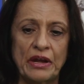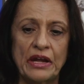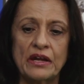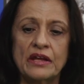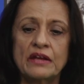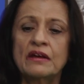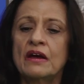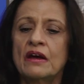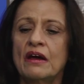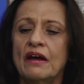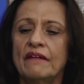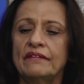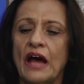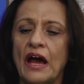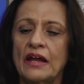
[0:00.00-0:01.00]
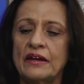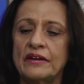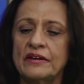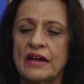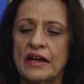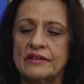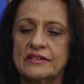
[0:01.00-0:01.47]
pending.
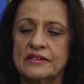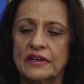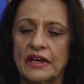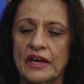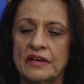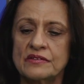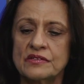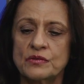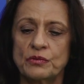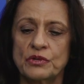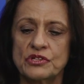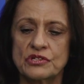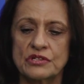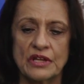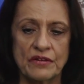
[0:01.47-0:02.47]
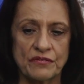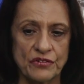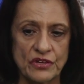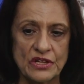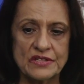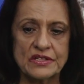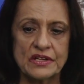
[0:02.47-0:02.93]
Thailand has a case which
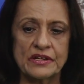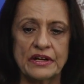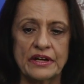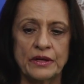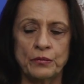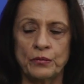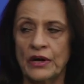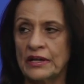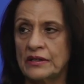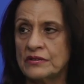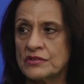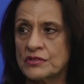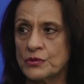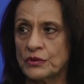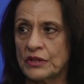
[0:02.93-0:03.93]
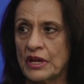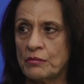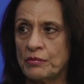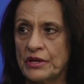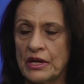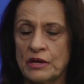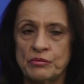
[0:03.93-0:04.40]
they've recently won, so
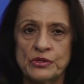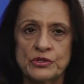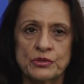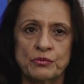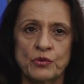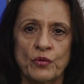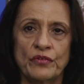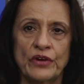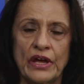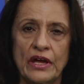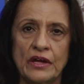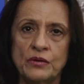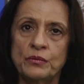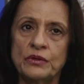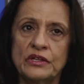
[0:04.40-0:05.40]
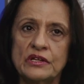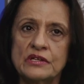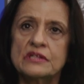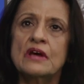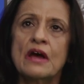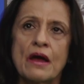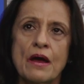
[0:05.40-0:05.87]
they'll be able to move ahead with
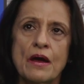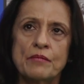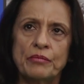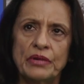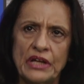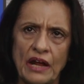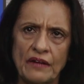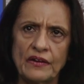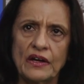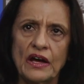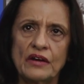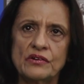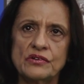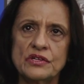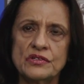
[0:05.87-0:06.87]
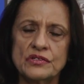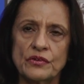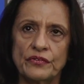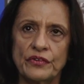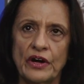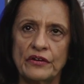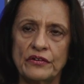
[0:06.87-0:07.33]
it. But other countries
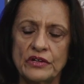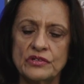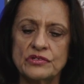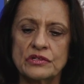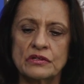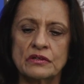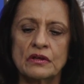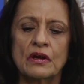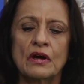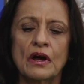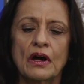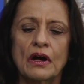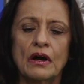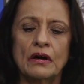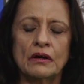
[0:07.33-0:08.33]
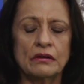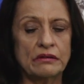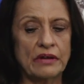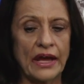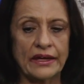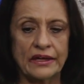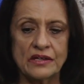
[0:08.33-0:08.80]
of our region,
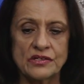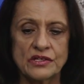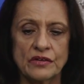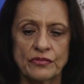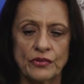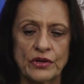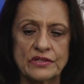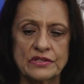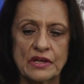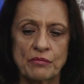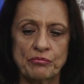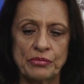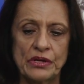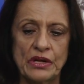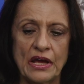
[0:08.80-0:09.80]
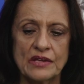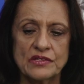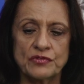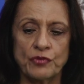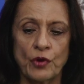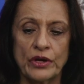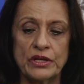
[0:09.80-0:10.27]
like India, for example,
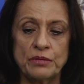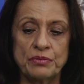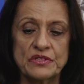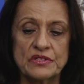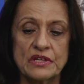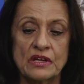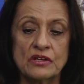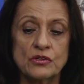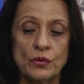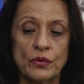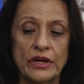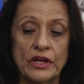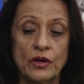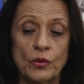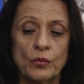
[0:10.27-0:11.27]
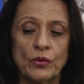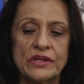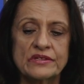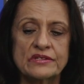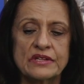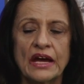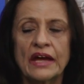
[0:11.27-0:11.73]
has 40% only on
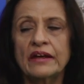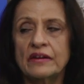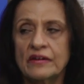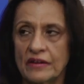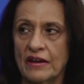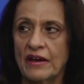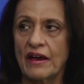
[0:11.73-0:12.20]
one side,